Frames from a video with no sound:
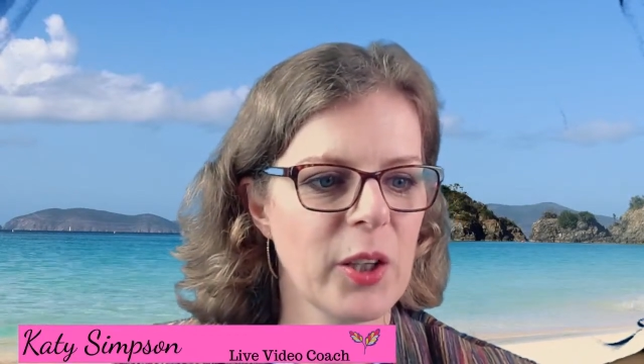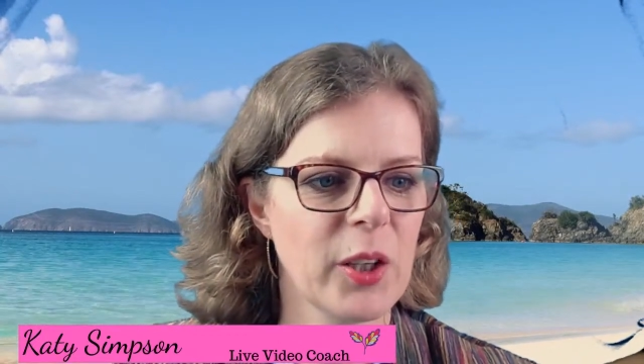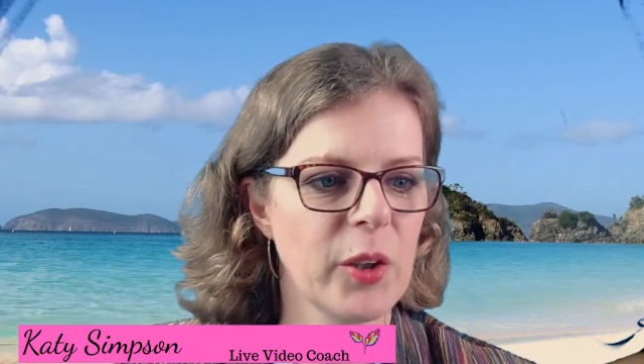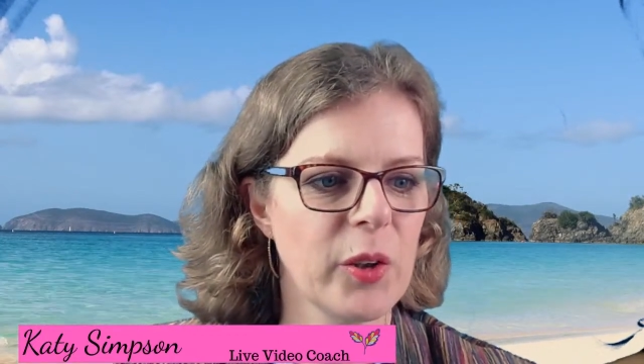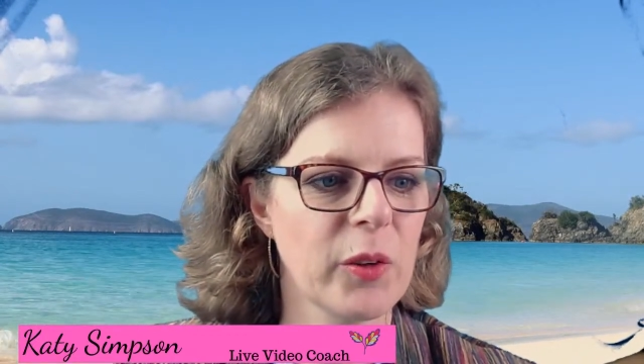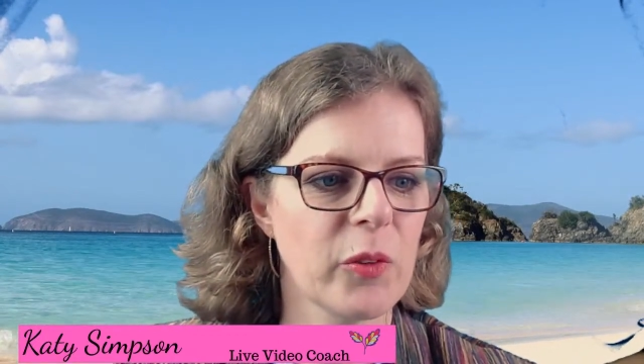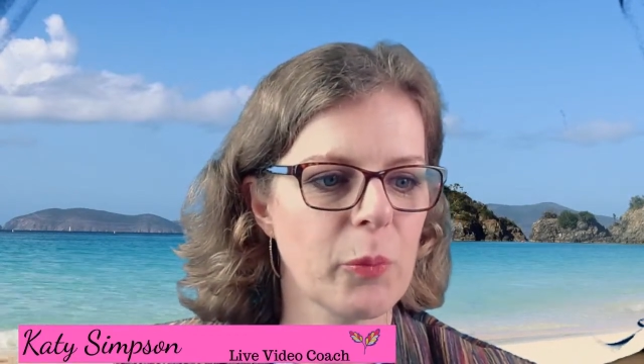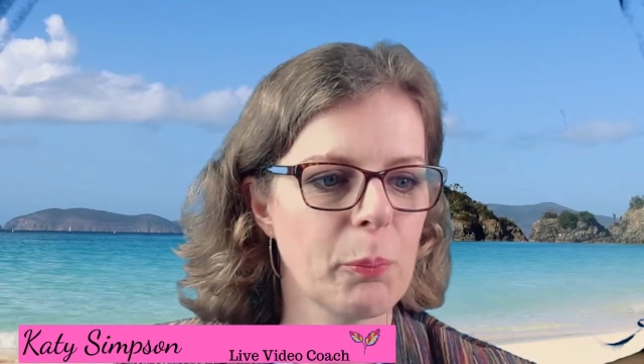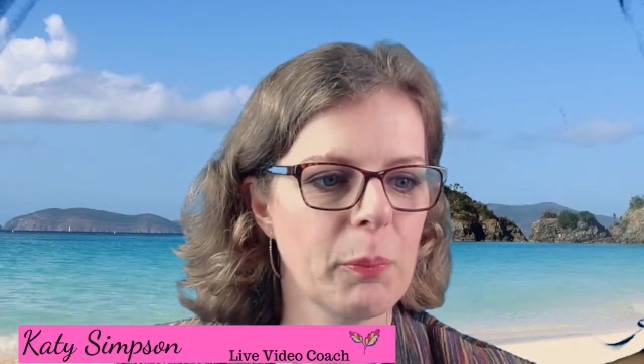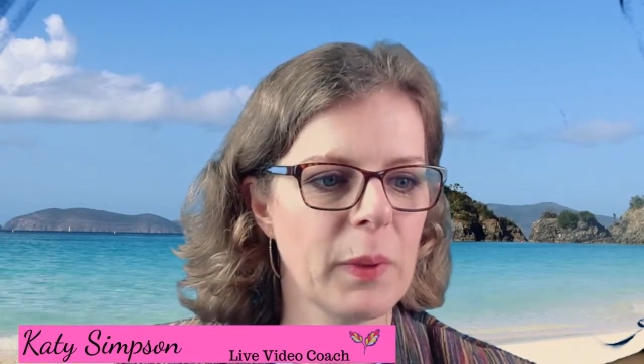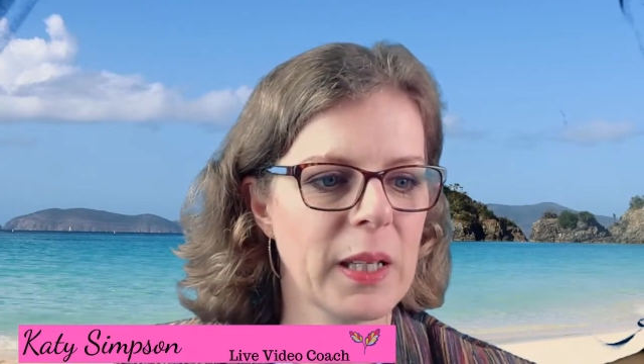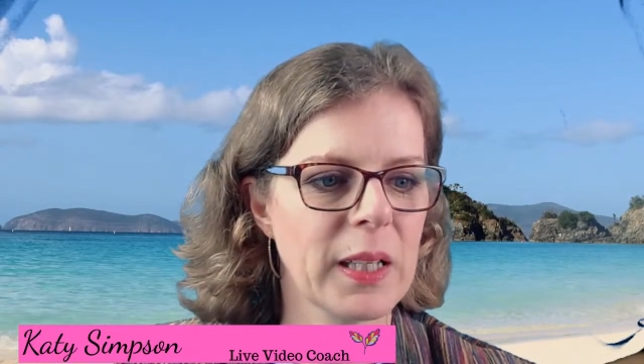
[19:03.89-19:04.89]
could
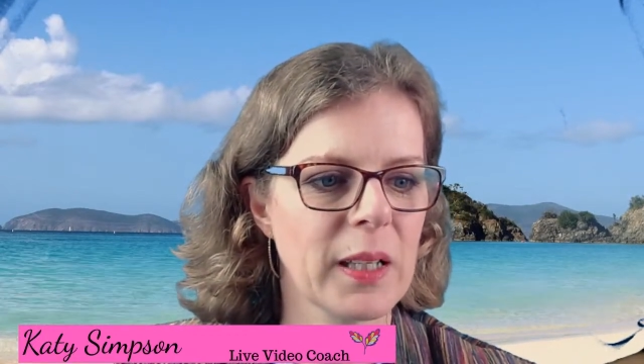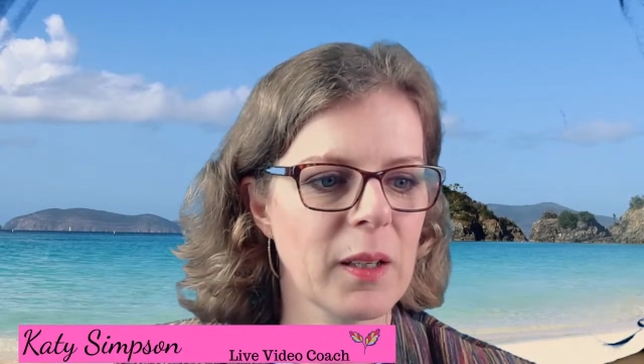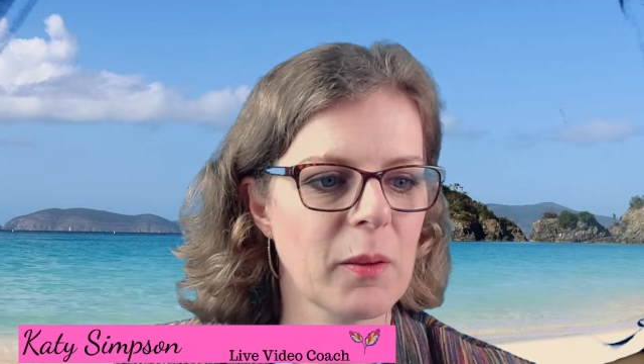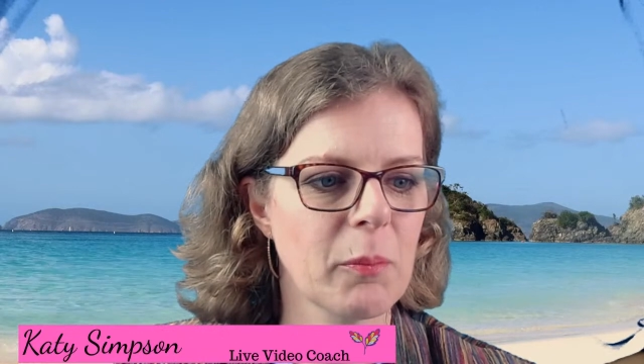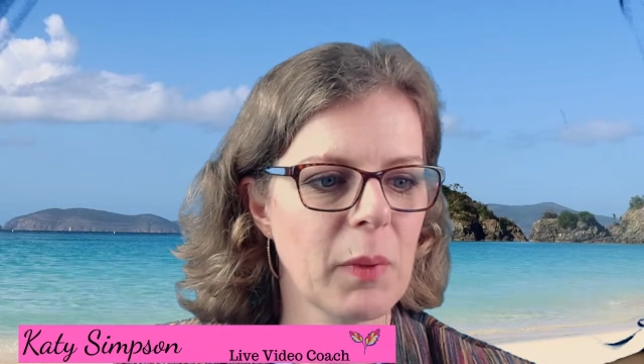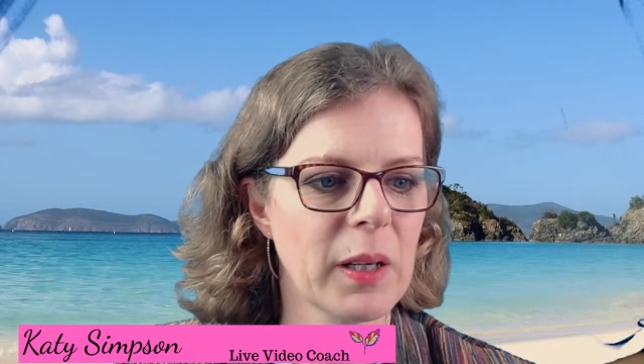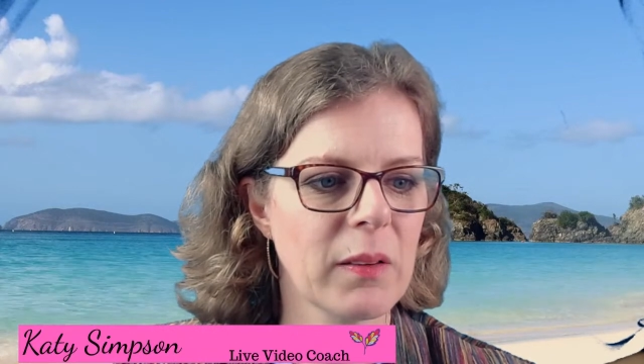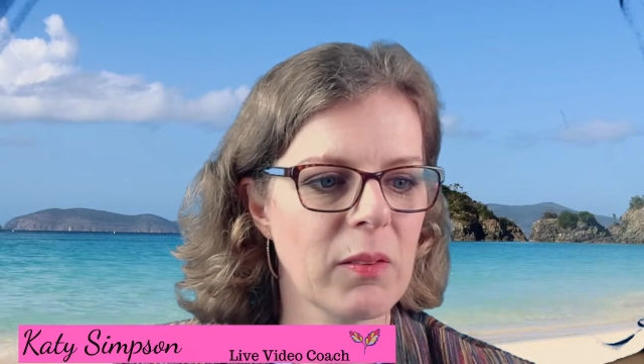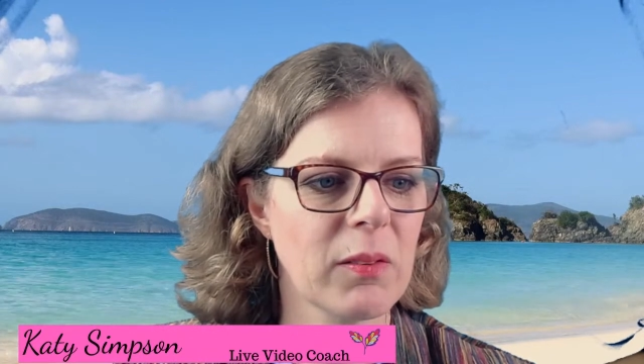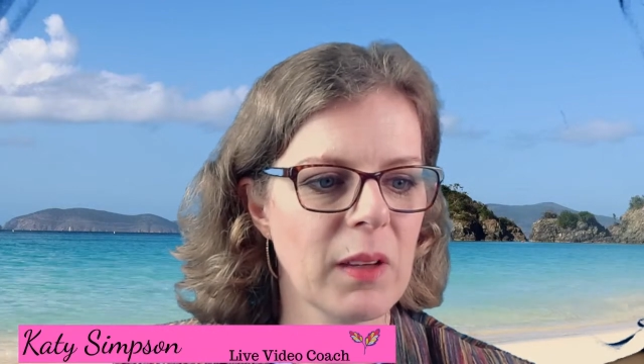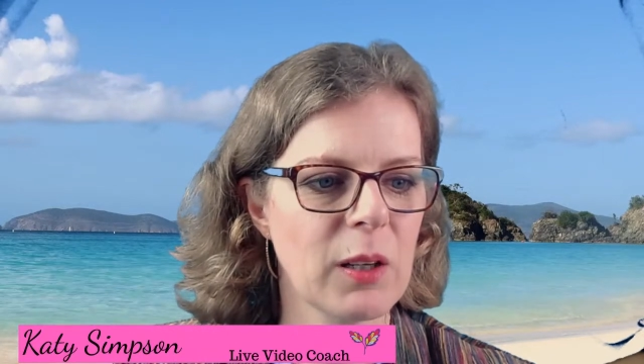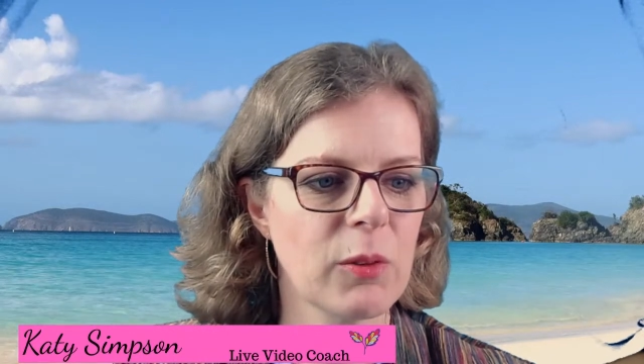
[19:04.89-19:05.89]
make
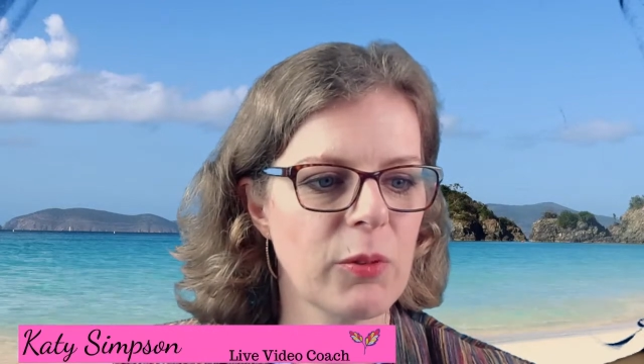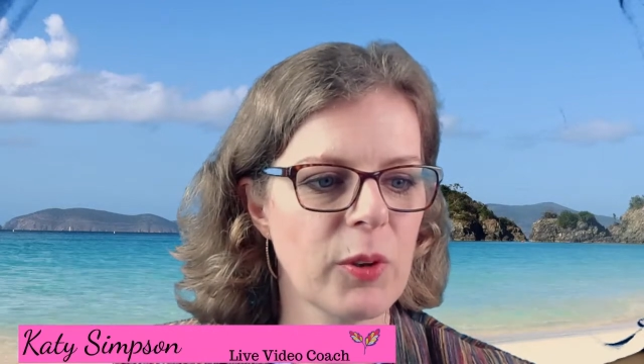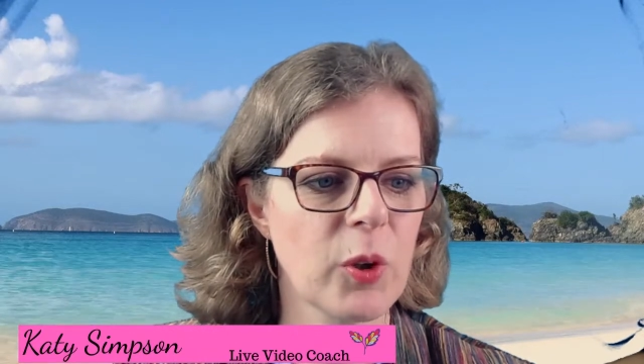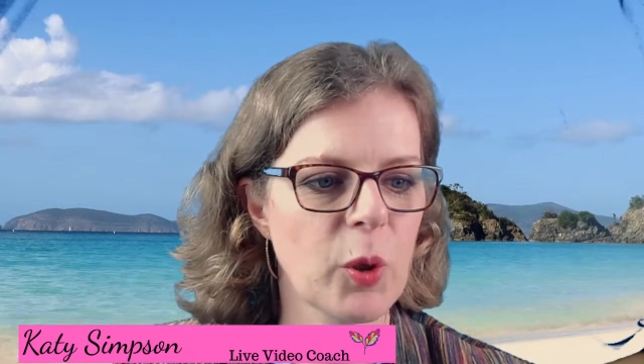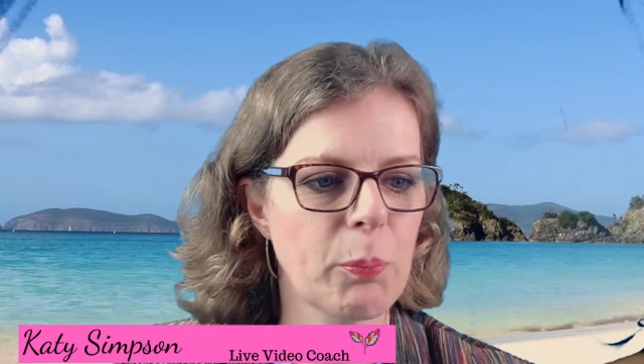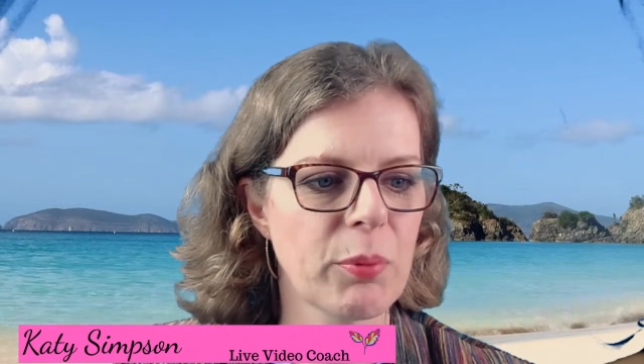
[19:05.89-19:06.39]
myself look